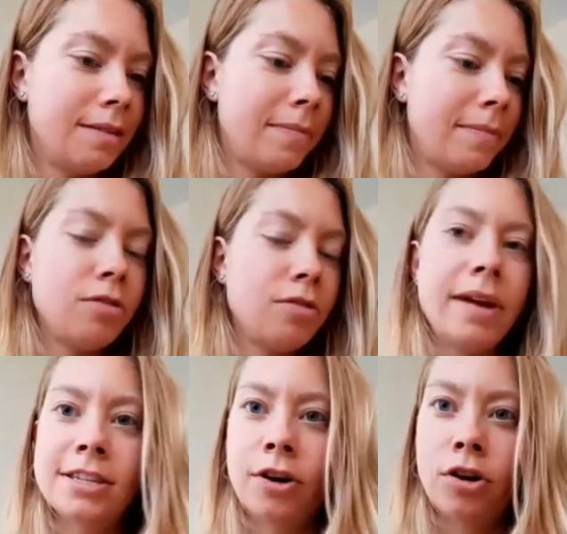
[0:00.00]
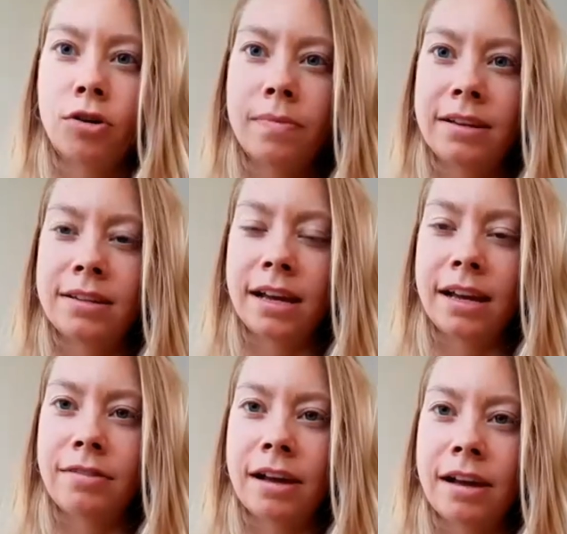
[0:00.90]
my roommate's home and
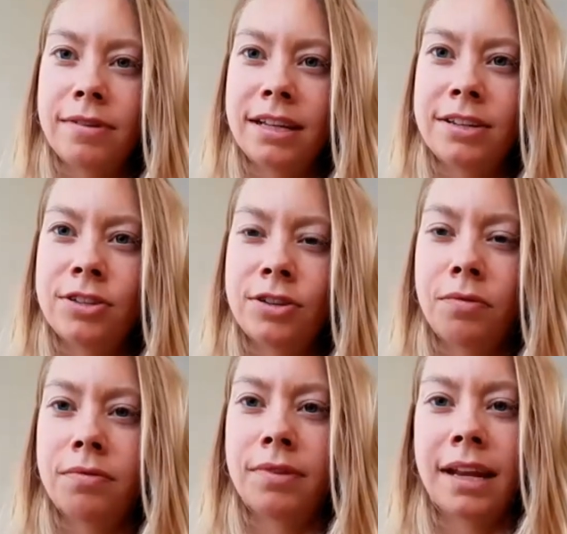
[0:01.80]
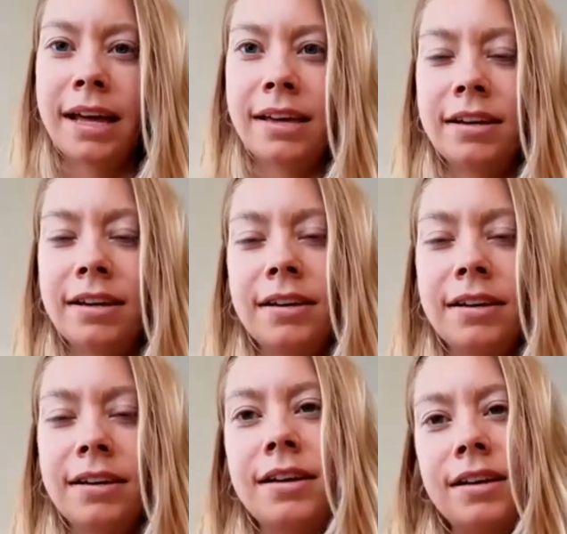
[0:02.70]
I, I really don't like
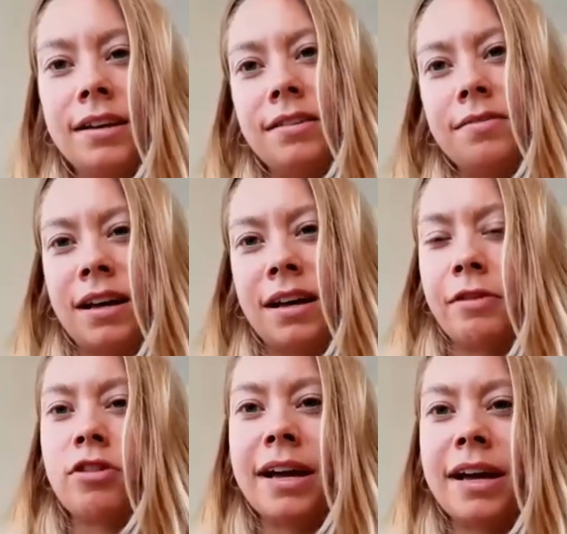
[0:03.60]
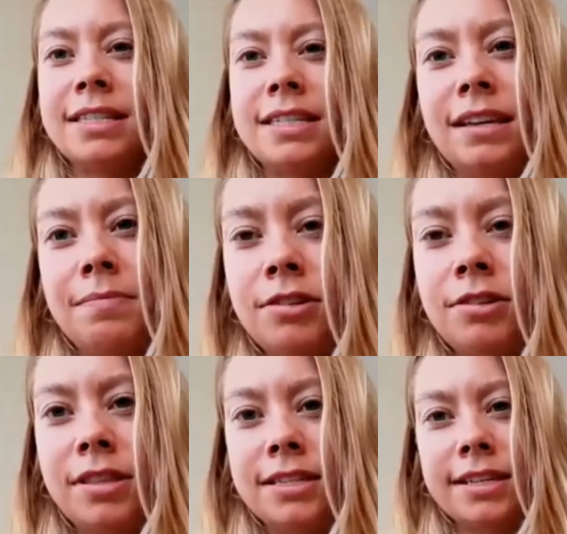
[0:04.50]
uh, my roommate seeing me do
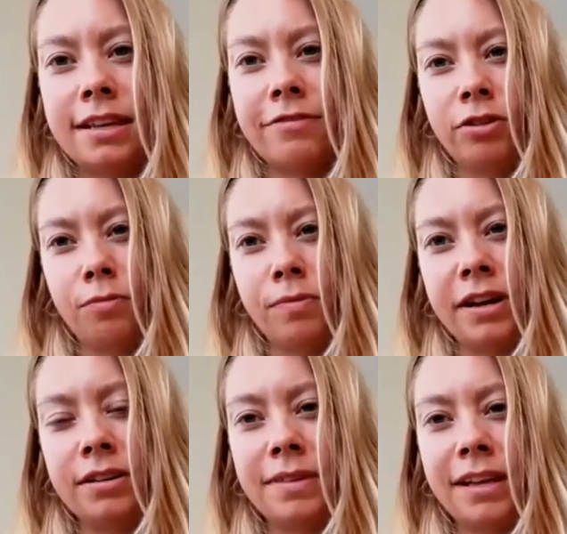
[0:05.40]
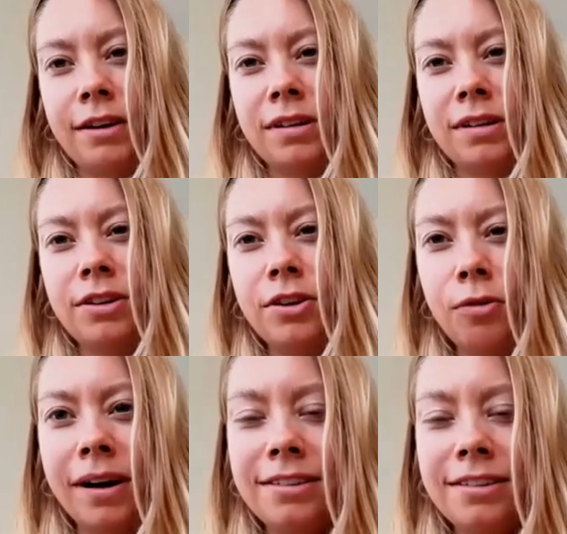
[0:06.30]
this because I feel weird. I'm like, well, you know
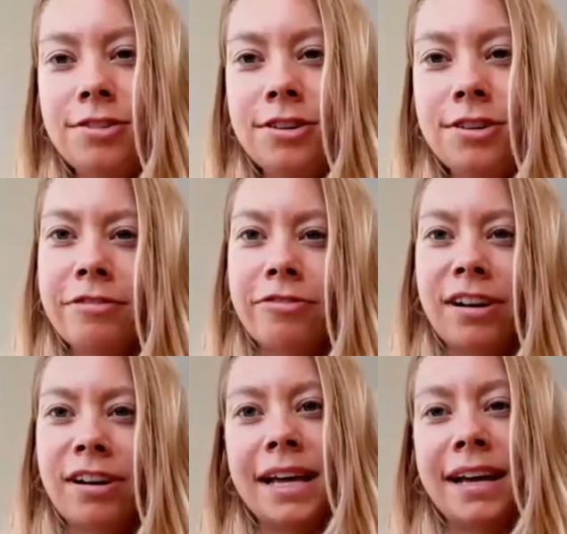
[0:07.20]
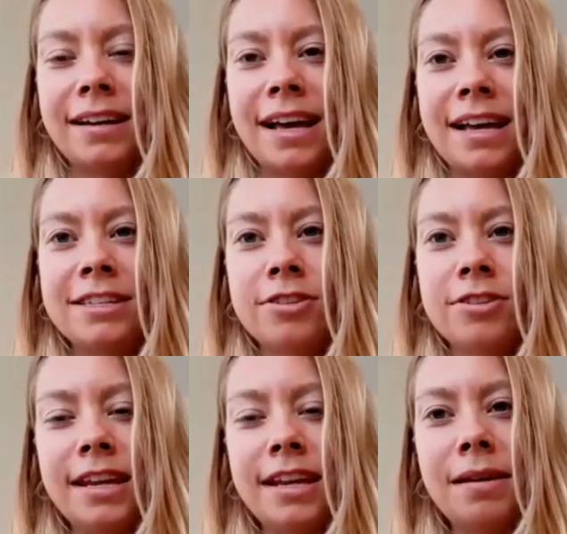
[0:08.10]
what? You could reframe that as you're
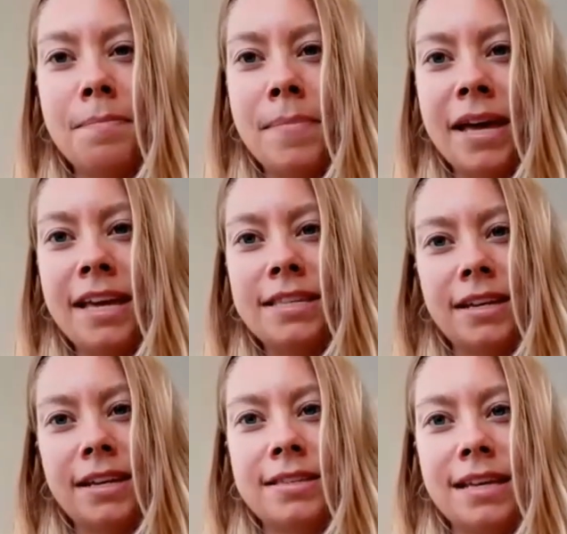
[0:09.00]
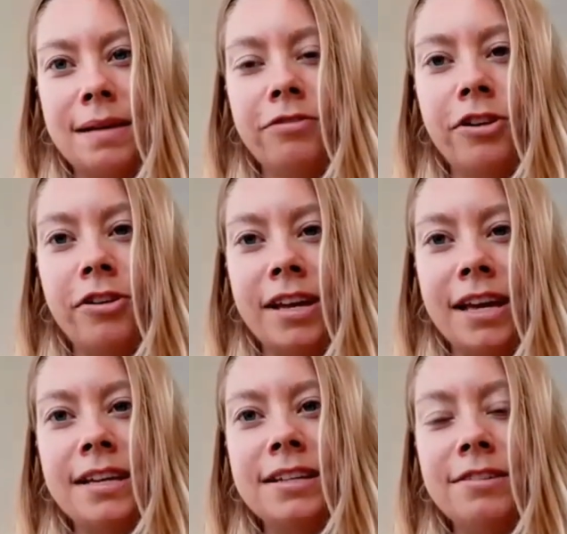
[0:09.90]
setting an amazing example for your
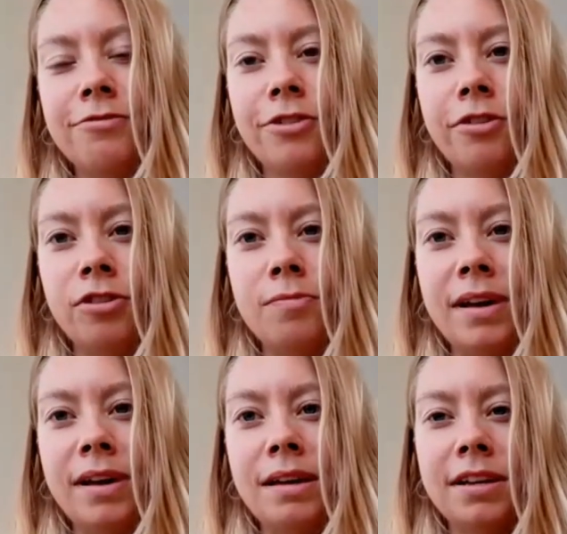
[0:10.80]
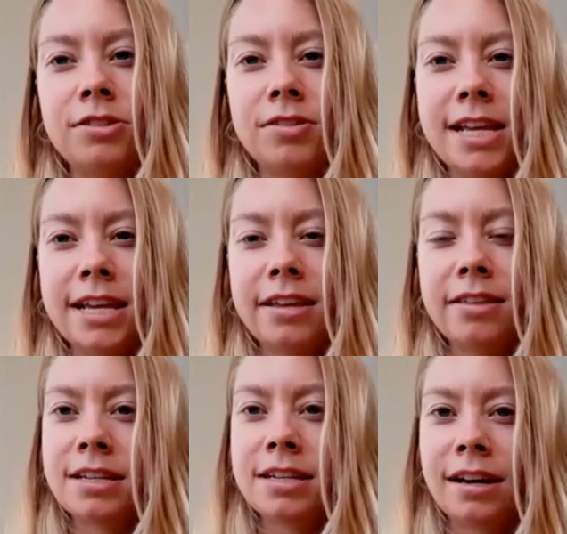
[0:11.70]
kids and for your roommate because you're taking
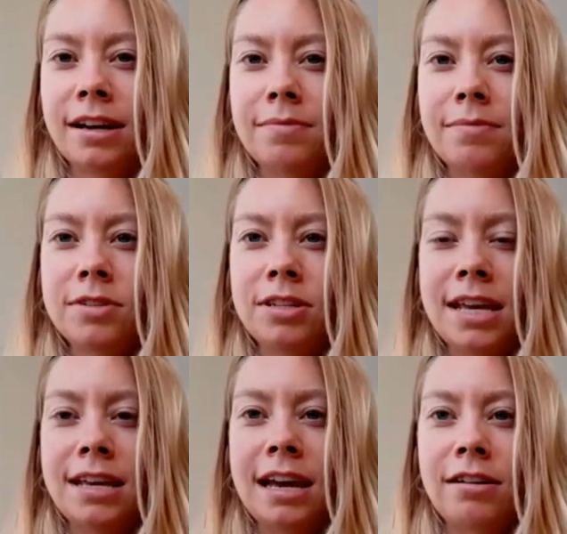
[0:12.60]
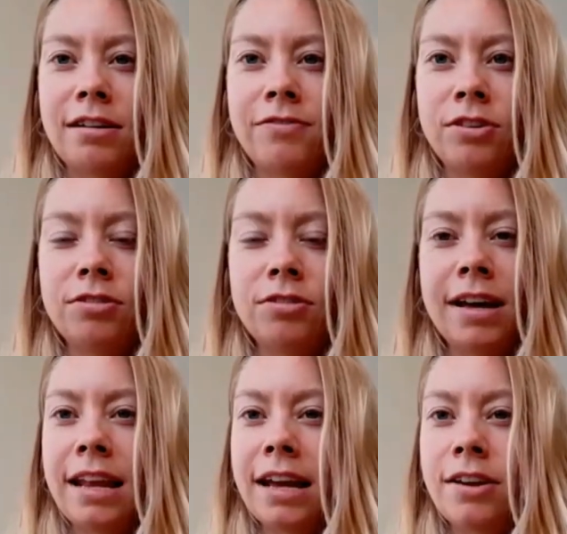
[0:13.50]
this time to take care of you
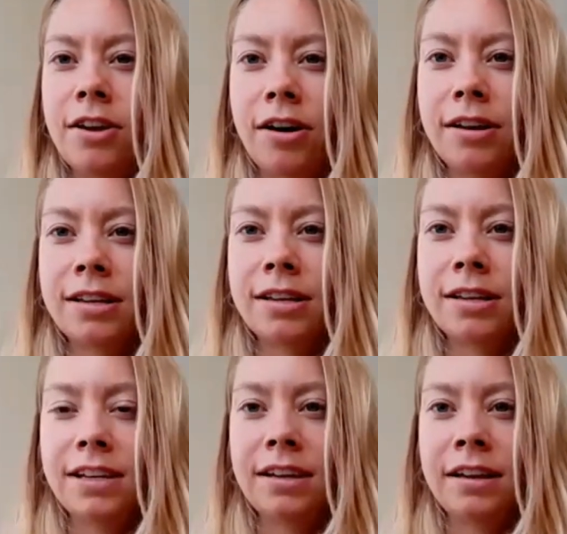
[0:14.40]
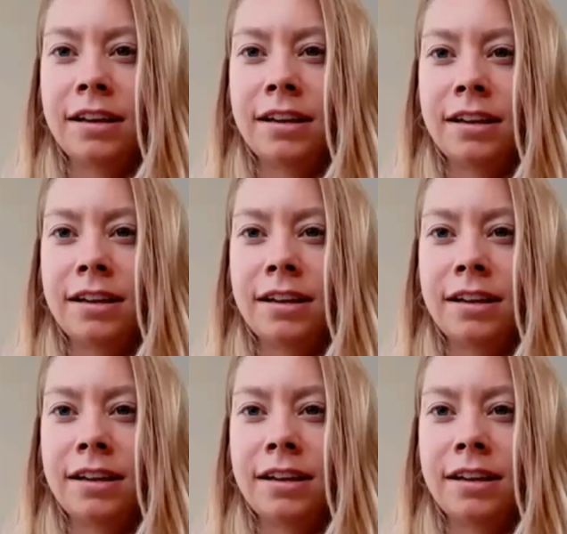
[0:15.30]
and like not giving a,